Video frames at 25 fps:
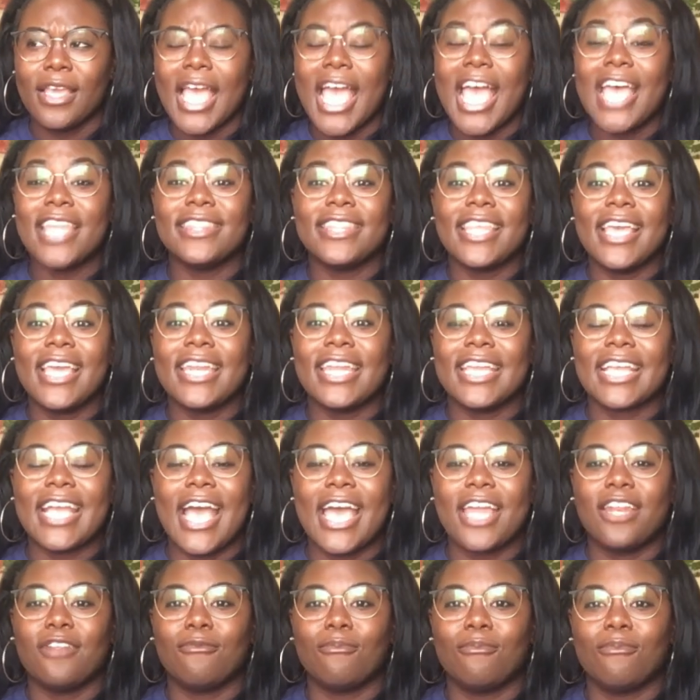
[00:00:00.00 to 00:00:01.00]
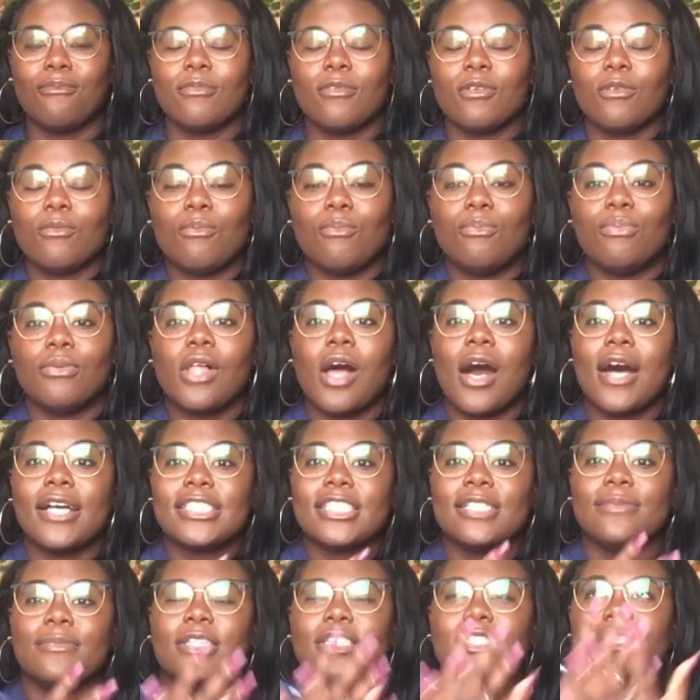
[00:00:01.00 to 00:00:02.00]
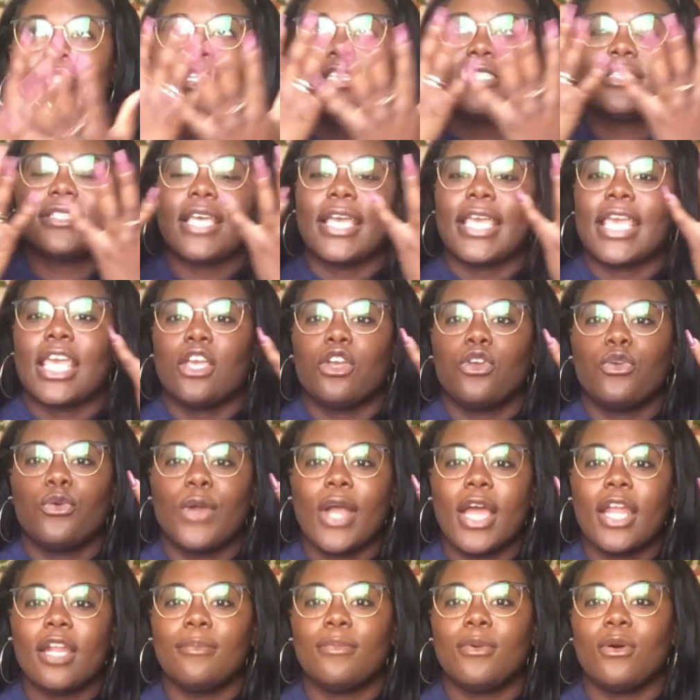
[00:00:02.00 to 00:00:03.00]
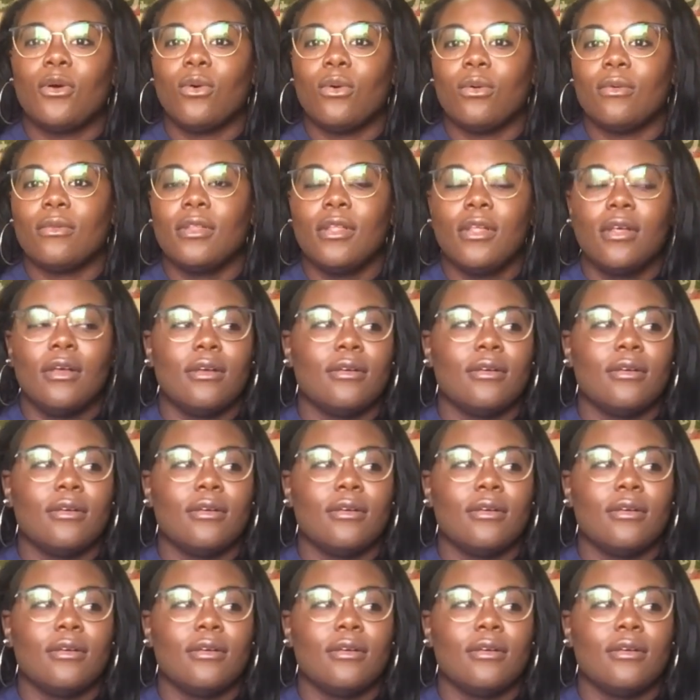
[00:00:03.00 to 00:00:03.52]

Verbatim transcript: And then it kind of blossomed into this like incredible